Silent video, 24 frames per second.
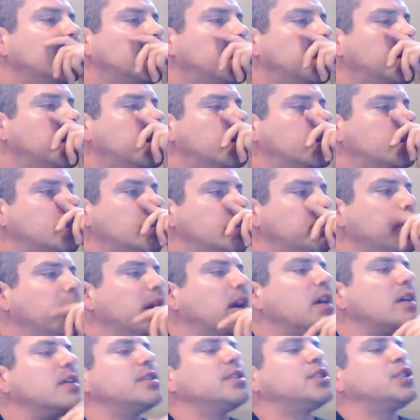Uh,
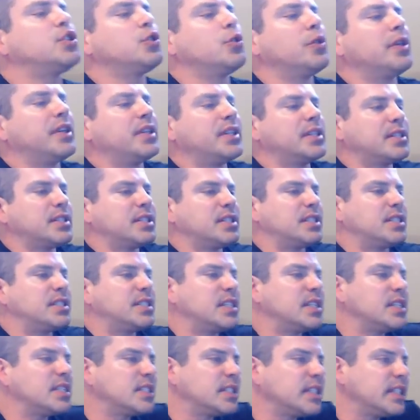Saber is joining us. He
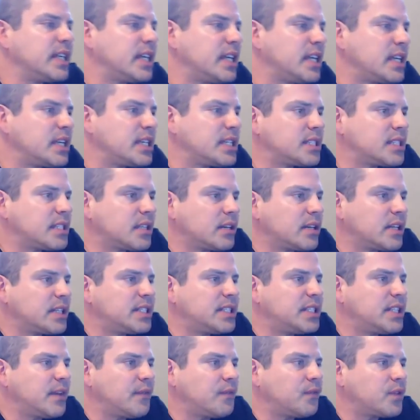says, Lee, is there a
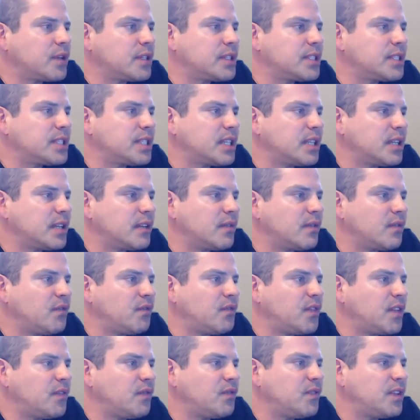difference in
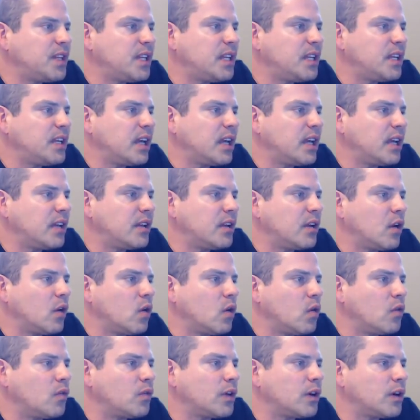50 and
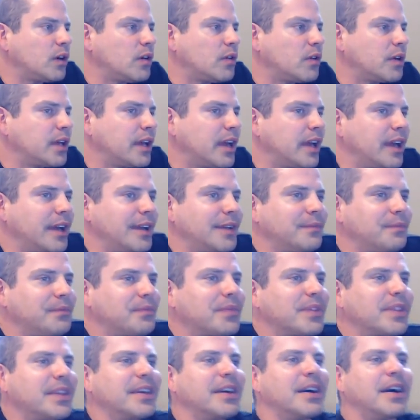over? Okay.
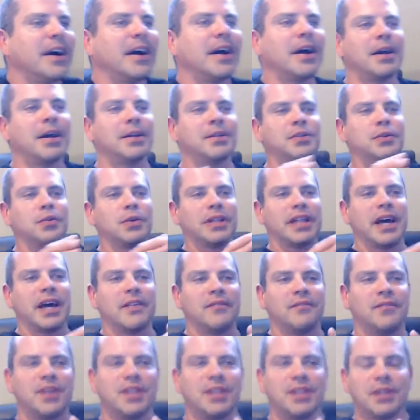I, I do a lot
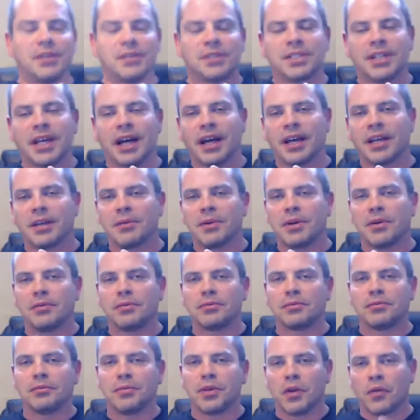of videos talking about,
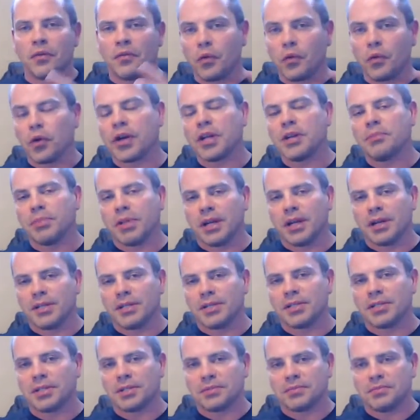you know, 40
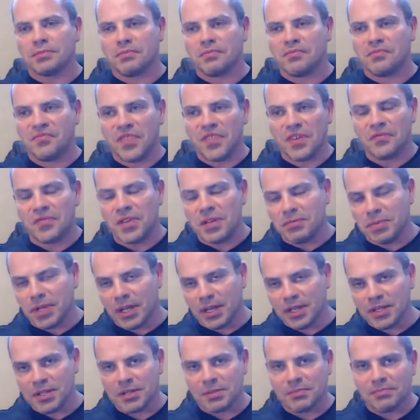plus, 50
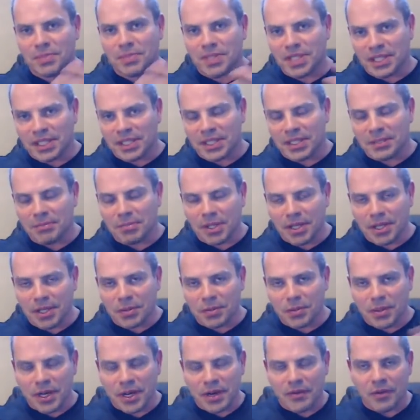plus, 60 plus,
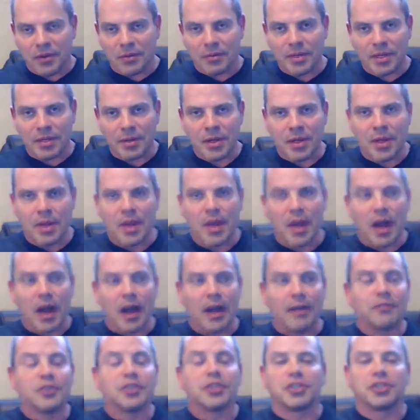whatever. I mean,
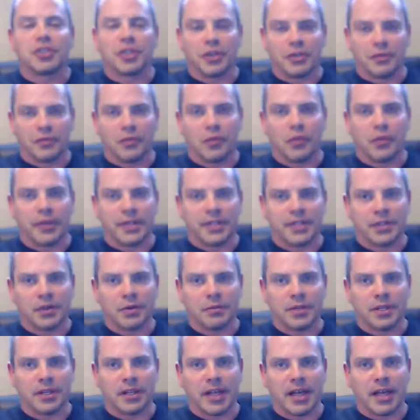I've just turned 40. So, I
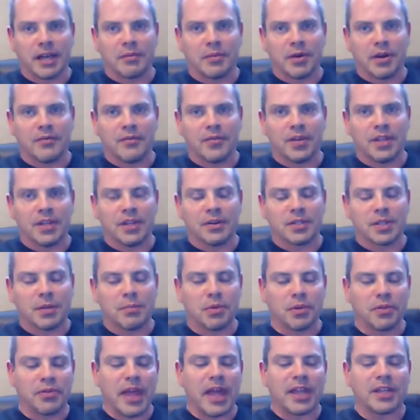mean, a lot of my videos, I
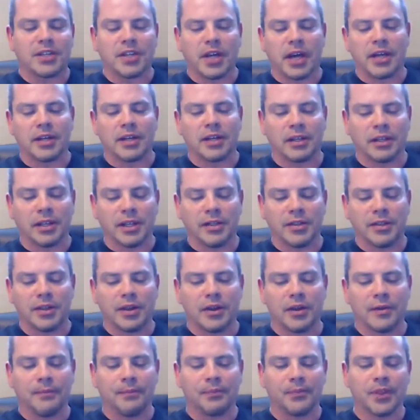put that title in
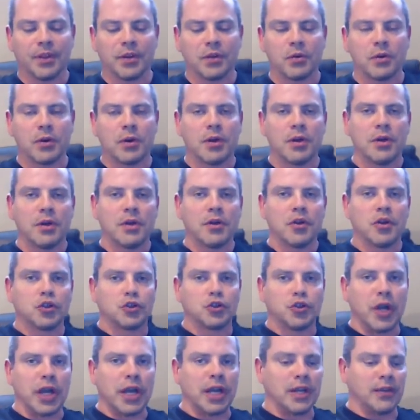there, you know,
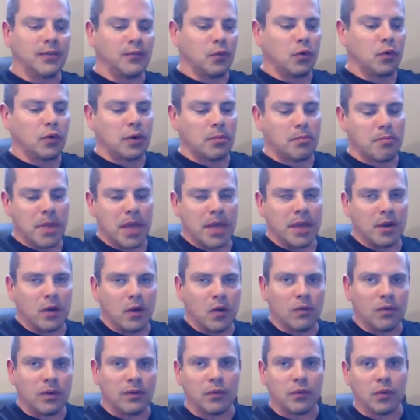training for men
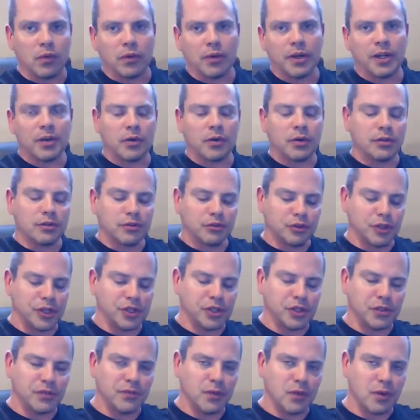over 40 or
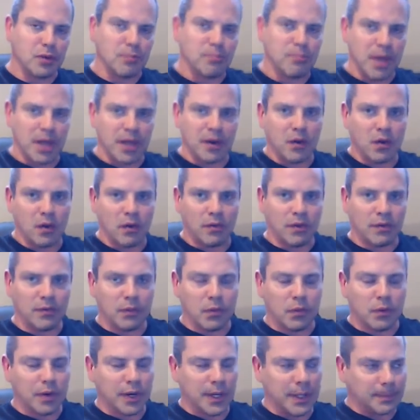nutrition for men over
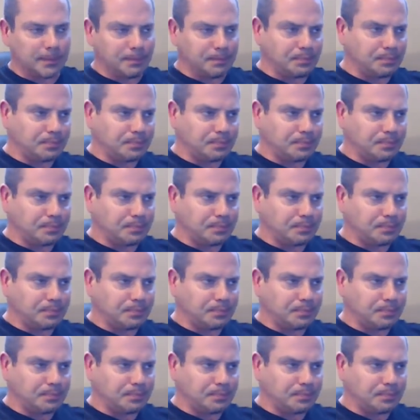40.